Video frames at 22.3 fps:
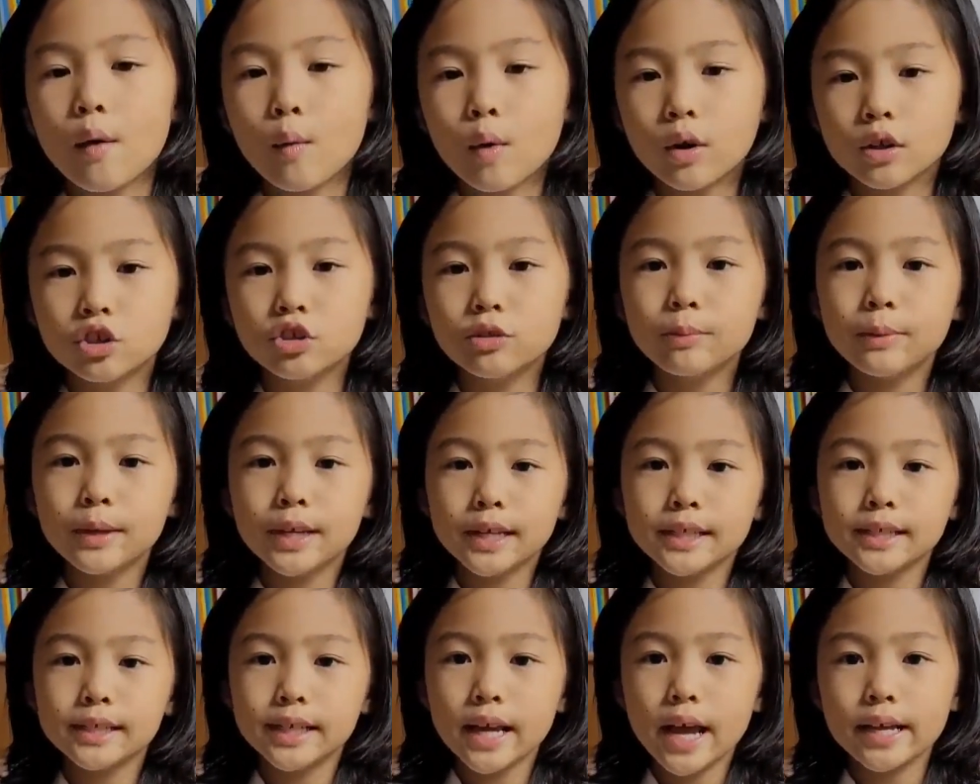I want
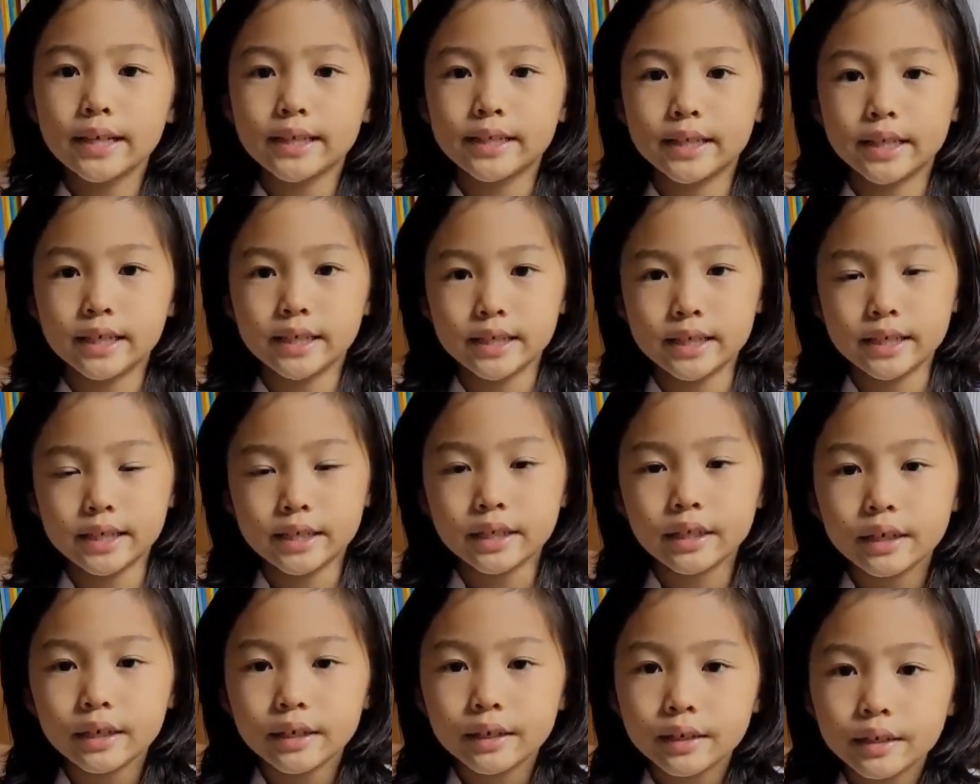to be a
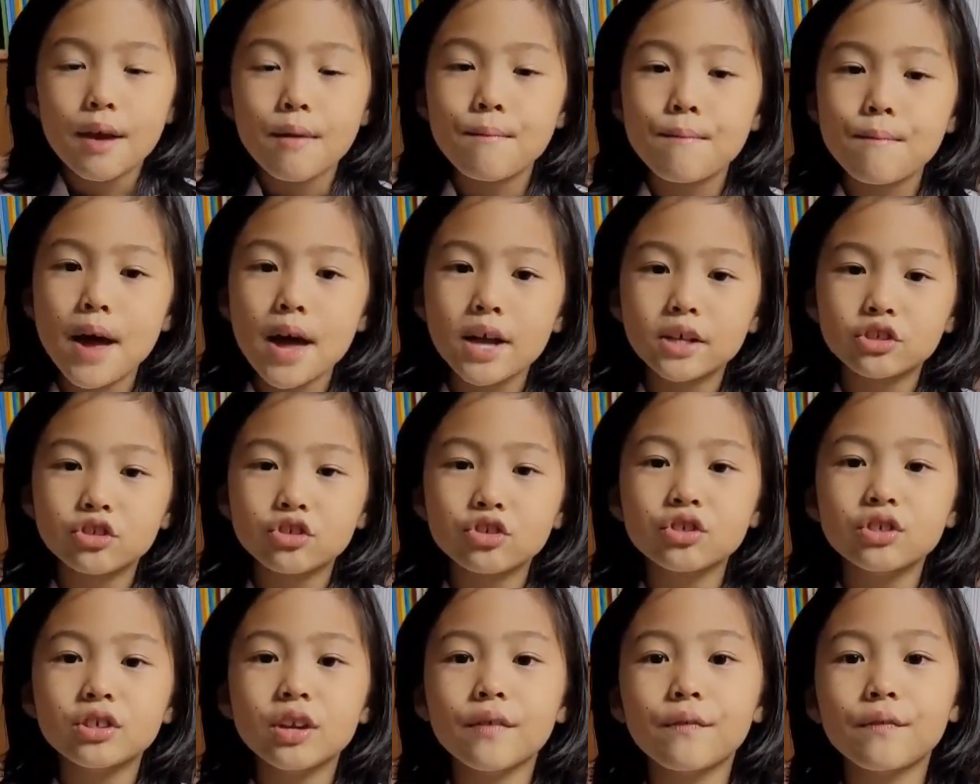scientist.
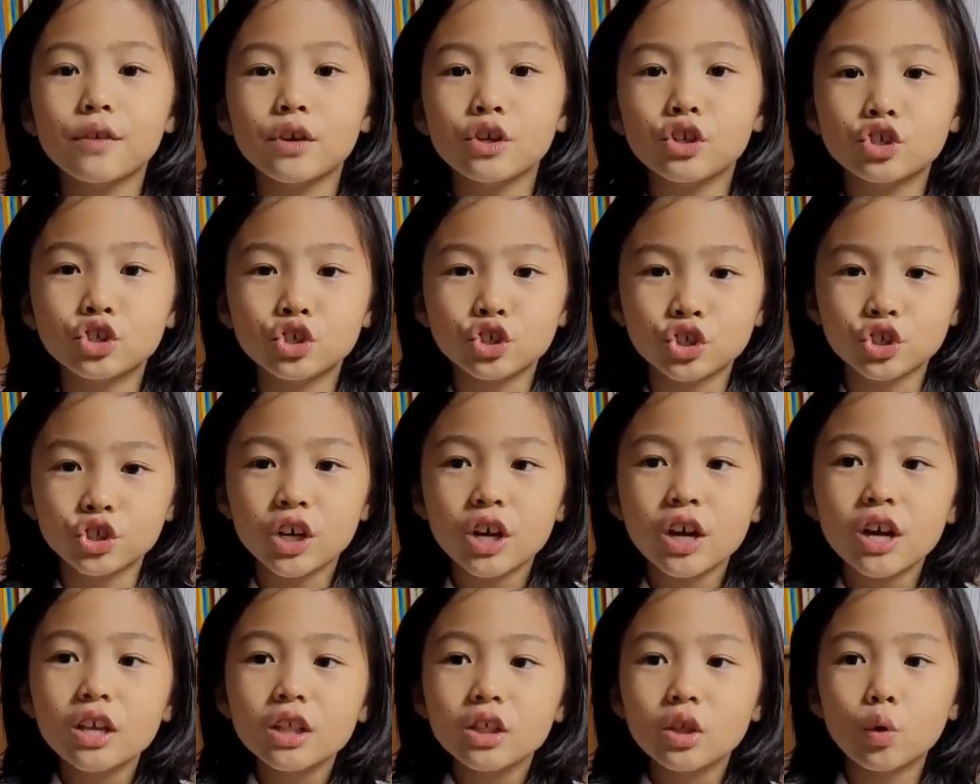Imagine the
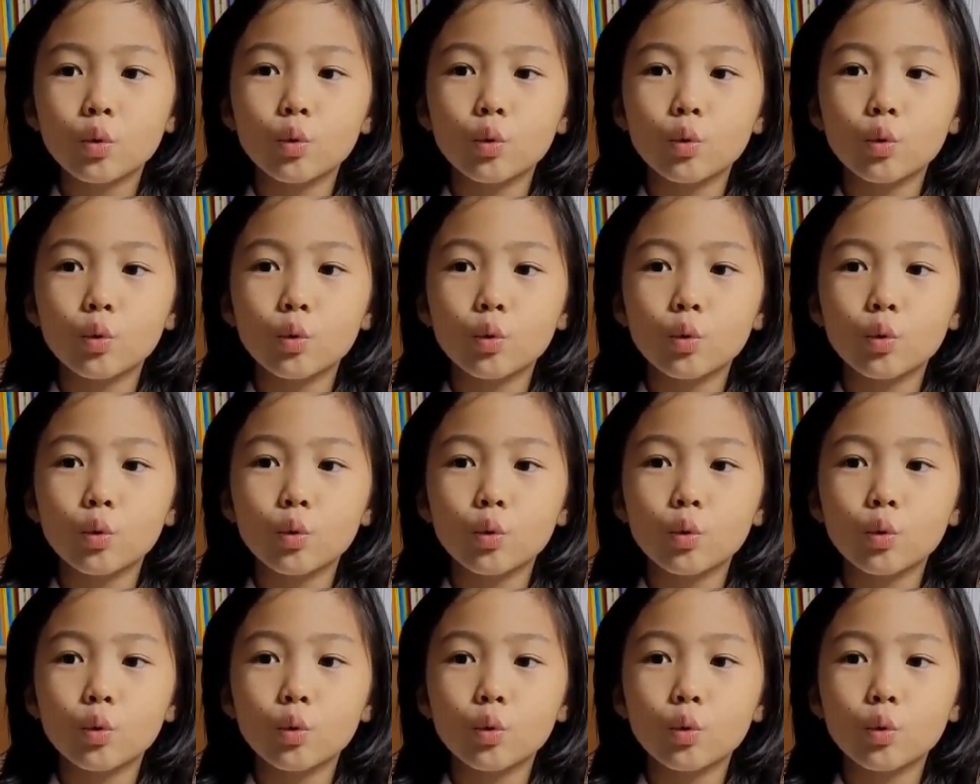future.